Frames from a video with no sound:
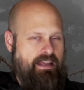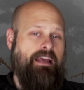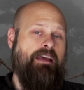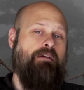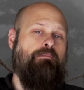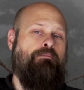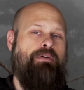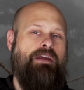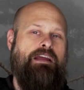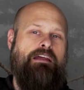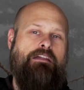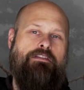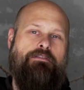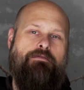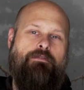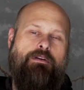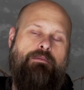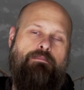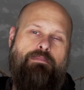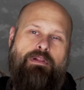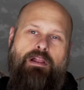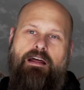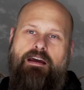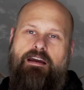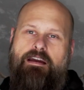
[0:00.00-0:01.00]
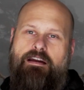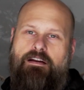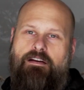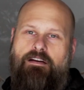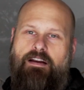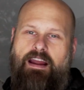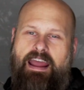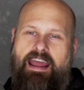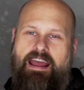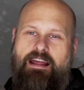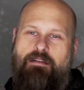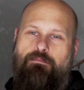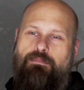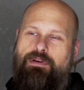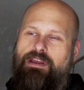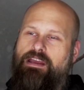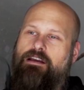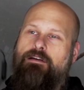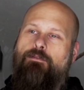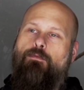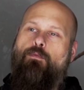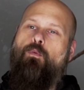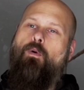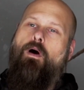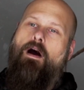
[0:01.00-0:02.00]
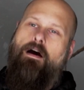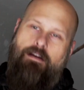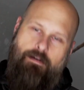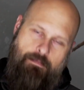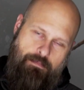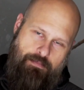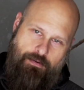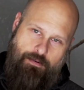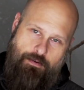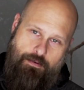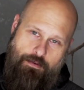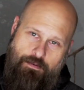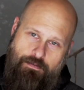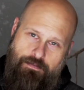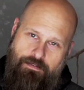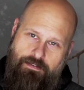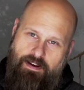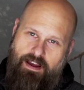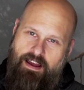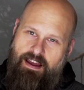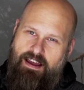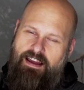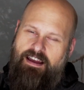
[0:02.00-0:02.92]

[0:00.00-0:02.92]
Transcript: MP3 player and being waterproof